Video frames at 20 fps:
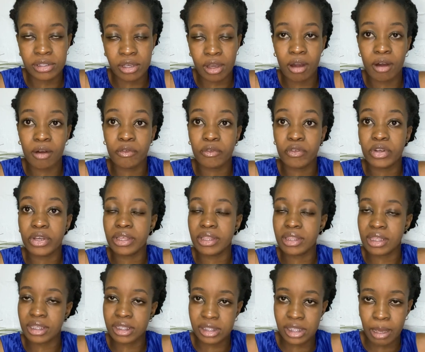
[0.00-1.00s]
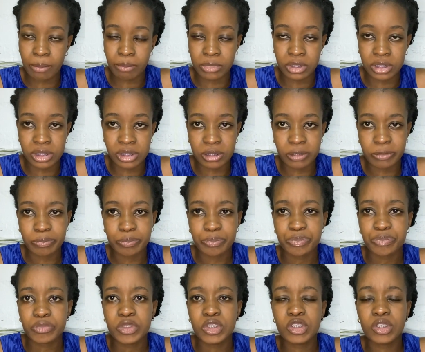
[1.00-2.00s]
of the summons.
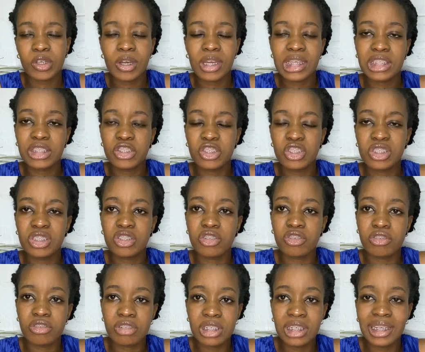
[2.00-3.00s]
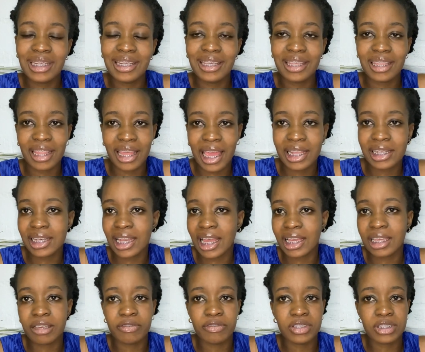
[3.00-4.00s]
So it's just really that, like,
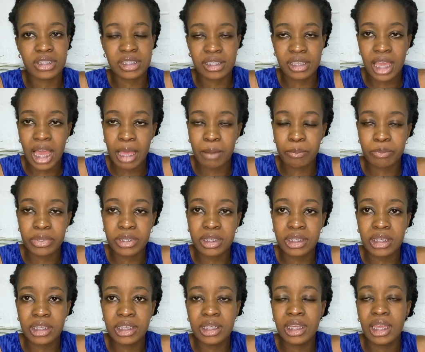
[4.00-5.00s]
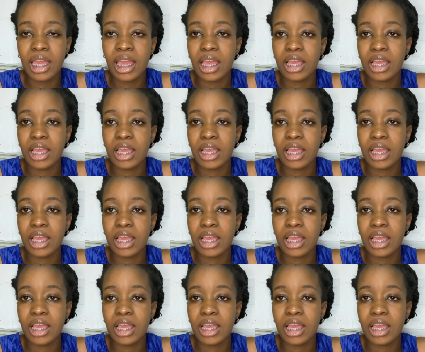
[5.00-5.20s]
if it's a company,